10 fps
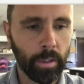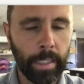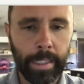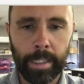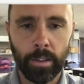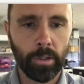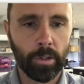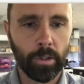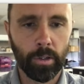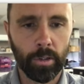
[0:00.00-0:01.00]
You're
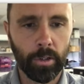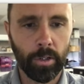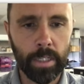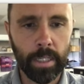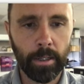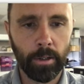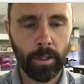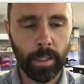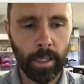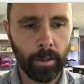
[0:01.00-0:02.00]
going to learn a skill. And
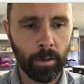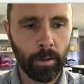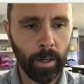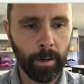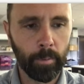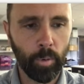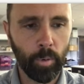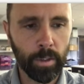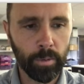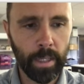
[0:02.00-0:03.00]
then once
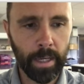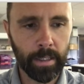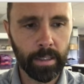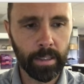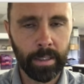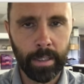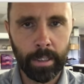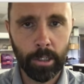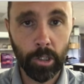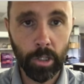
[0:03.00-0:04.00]
we get
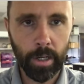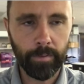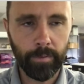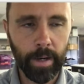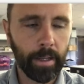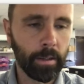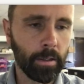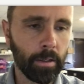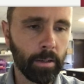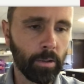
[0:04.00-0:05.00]
good enough at it,
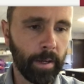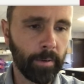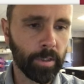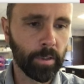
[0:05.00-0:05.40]
you'll have some